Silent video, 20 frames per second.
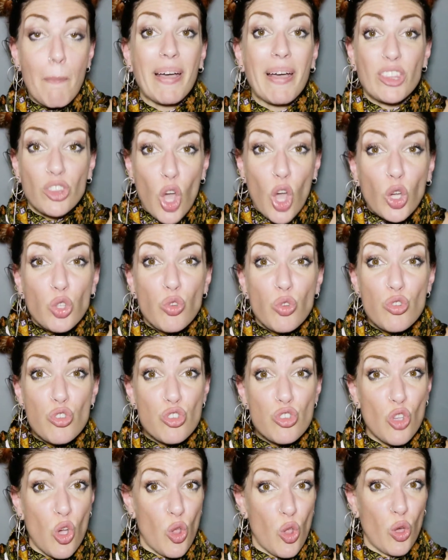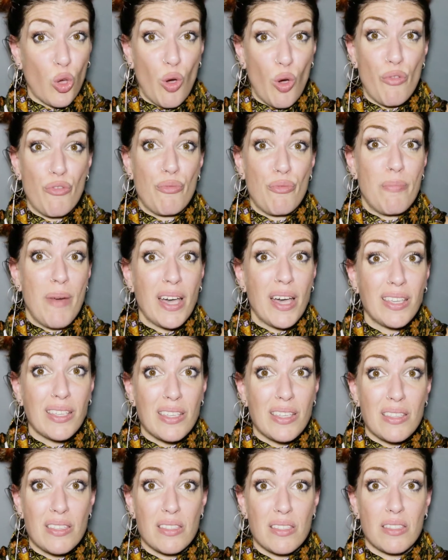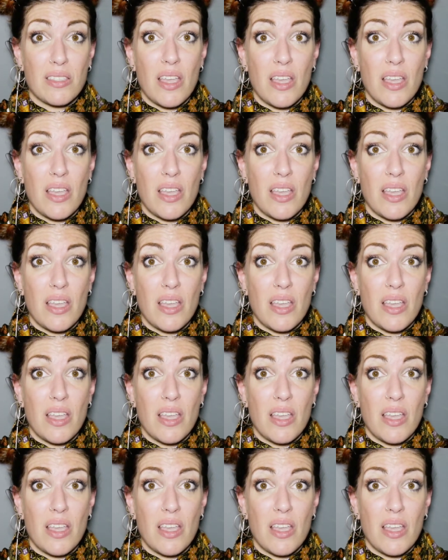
But Dr. Solkov monkey